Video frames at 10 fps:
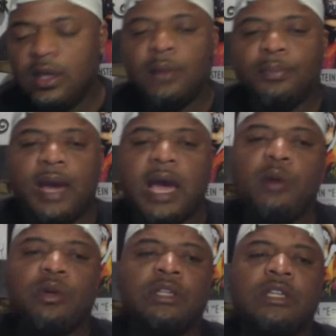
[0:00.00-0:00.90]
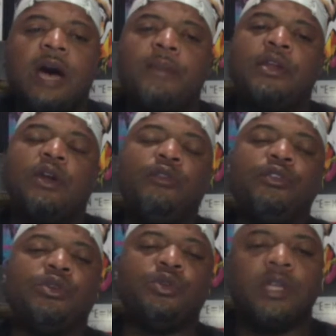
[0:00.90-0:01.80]
empowered and dominant
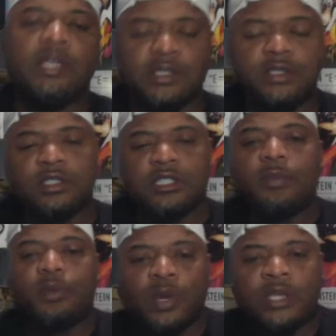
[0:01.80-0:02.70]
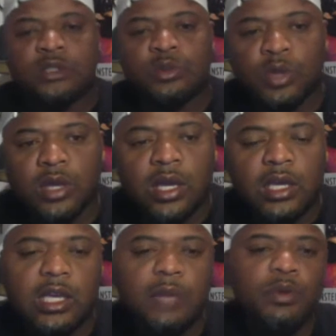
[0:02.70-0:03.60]
over you is to separate you,
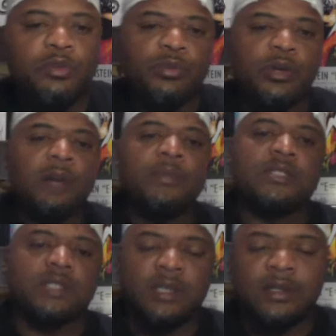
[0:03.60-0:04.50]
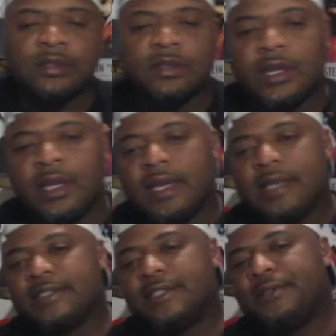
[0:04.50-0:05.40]
keep you from coming together.
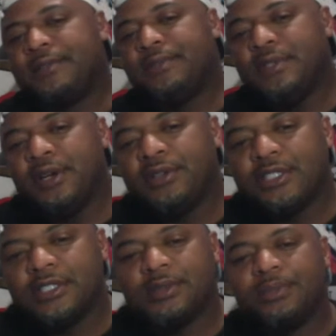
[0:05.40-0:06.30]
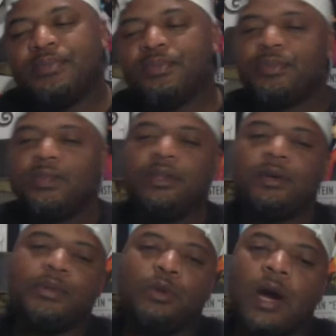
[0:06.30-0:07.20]
And so, just,
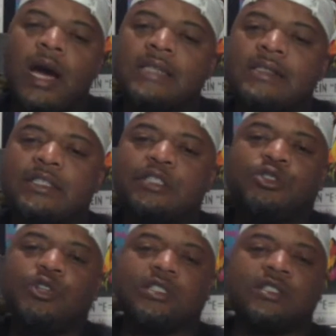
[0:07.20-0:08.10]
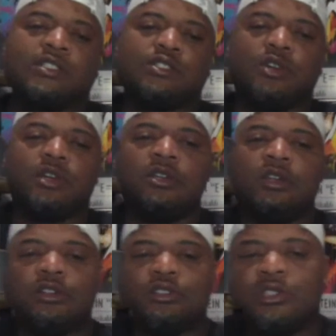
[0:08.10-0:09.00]
be wise to the tricks and
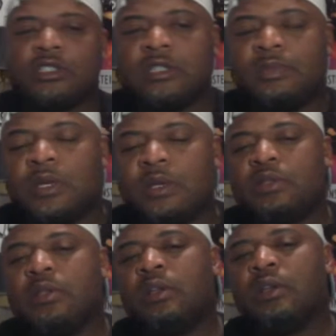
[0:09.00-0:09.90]
the tricks that's being,